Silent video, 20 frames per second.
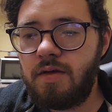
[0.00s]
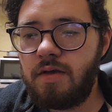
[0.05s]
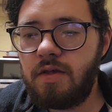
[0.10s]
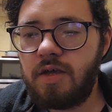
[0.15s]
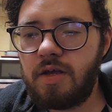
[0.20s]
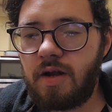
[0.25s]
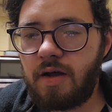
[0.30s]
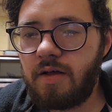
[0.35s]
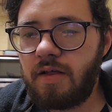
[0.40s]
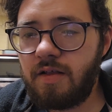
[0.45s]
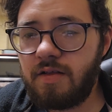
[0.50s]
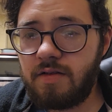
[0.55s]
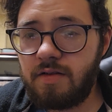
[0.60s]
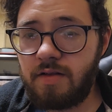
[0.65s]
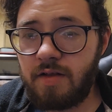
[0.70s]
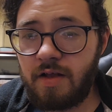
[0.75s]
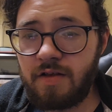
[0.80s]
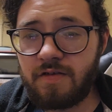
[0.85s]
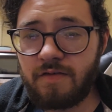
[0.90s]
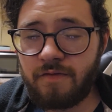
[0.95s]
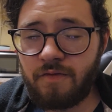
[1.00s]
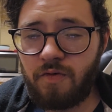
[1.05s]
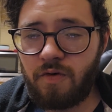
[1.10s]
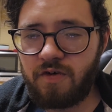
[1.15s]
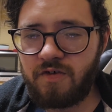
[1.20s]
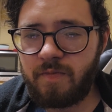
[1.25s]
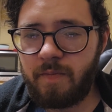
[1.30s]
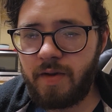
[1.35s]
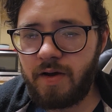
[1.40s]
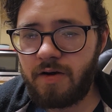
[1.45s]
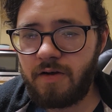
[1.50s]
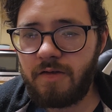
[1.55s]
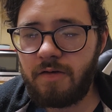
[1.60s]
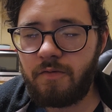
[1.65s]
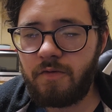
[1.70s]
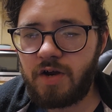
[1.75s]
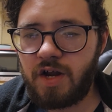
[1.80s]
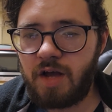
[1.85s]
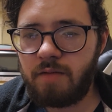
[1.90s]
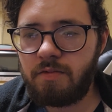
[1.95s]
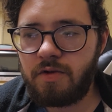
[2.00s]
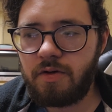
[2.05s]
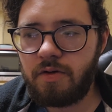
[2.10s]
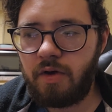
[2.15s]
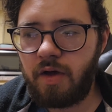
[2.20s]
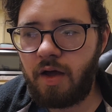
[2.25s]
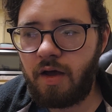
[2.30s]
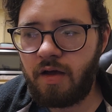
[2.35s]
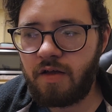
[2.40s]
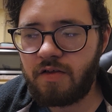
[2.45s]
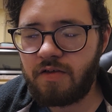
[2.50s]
that's of course better than what I'm doing.